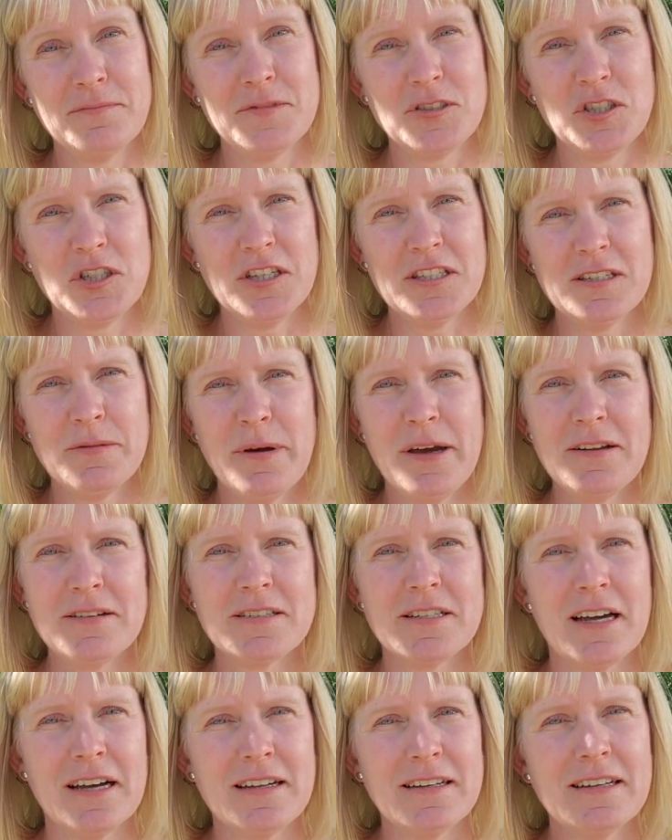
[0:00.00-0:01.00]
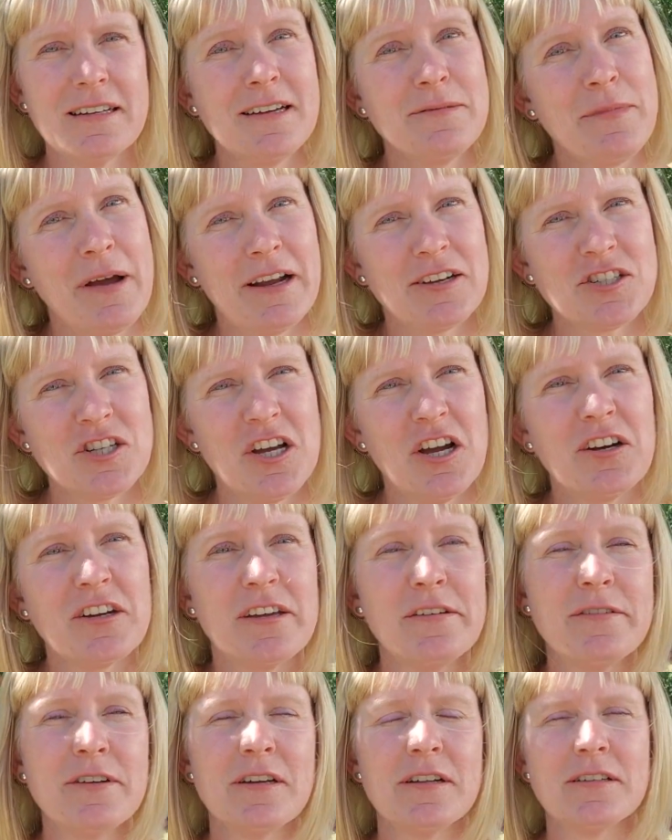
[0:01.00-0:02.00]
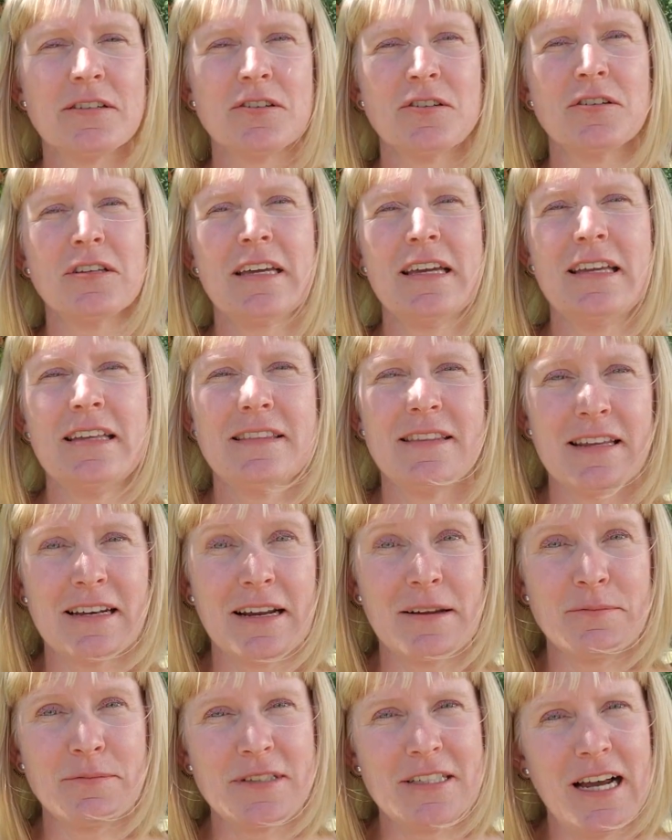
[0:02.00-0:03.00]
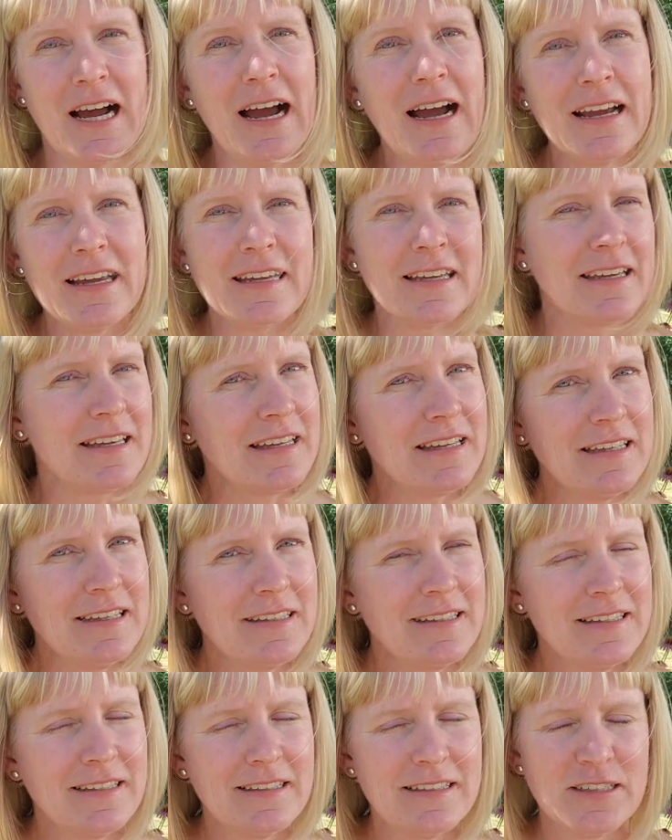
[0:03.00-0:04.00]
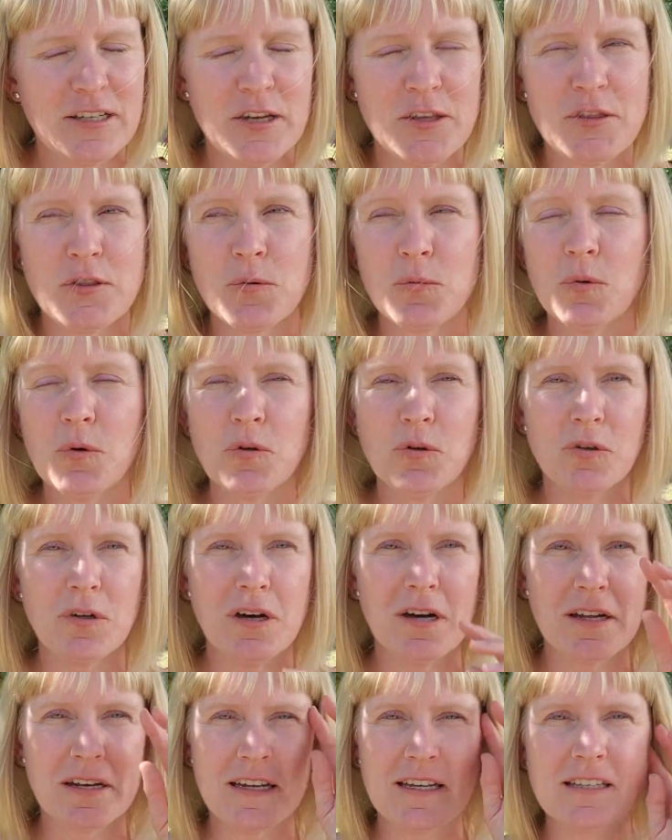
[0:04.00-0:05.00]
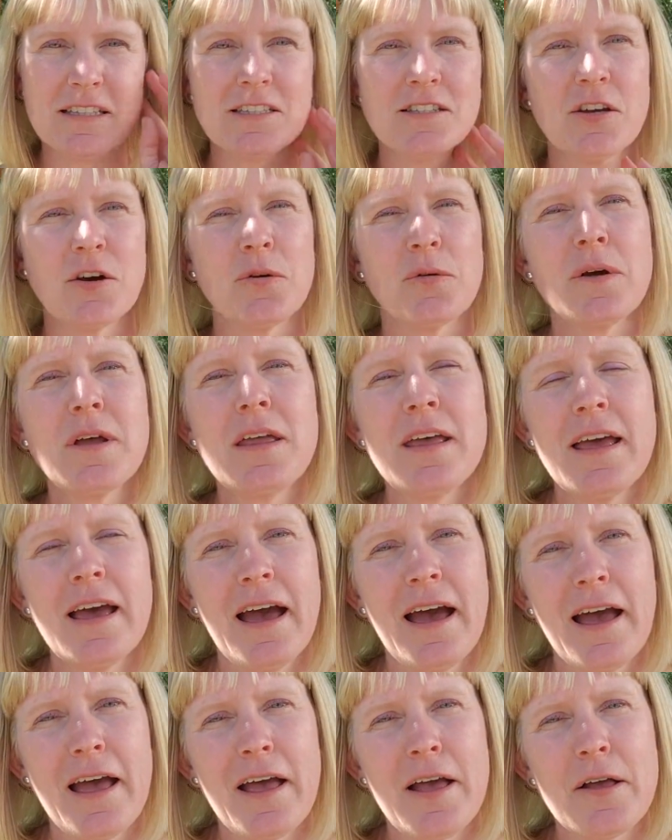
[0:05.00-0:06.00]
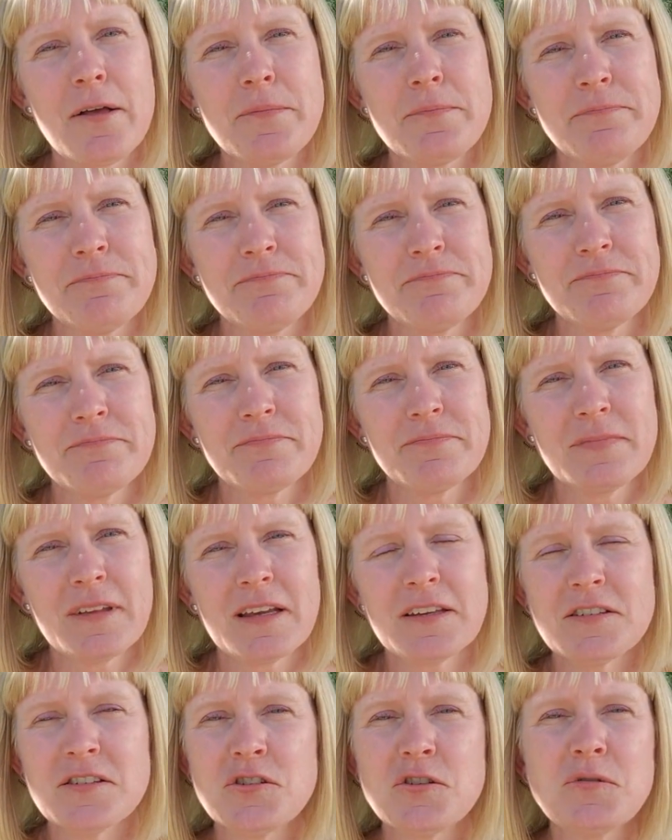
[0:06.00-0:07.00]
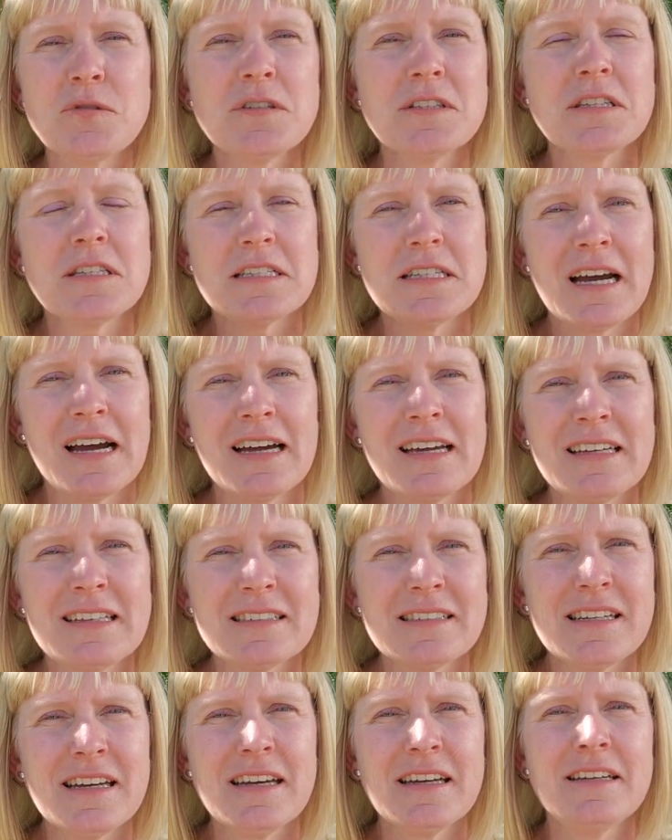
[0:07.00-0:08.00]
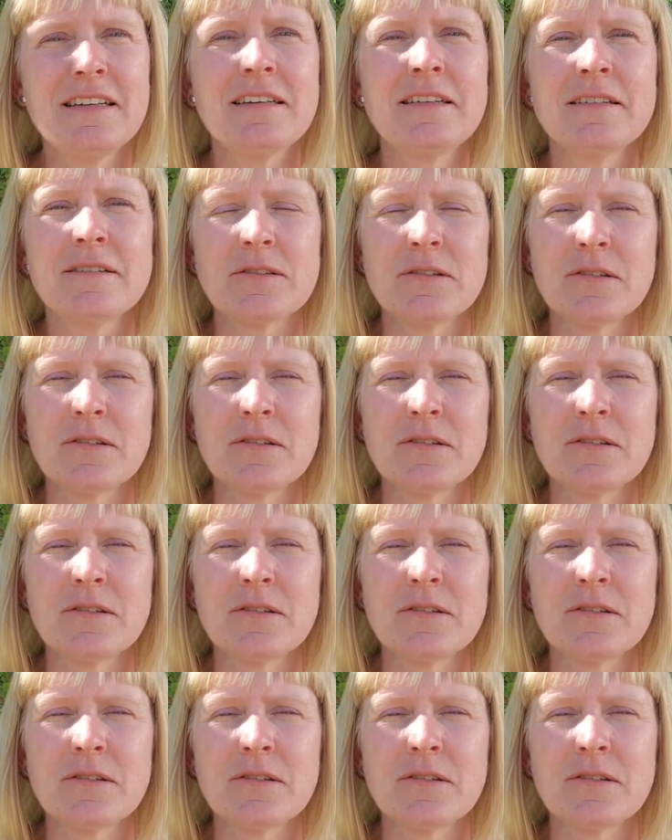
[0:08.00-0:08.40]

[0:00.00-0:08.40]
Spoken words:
just about done. I'll give you a little hint that I'm dyeing in the wool on it. So as soon as the dyeing's done,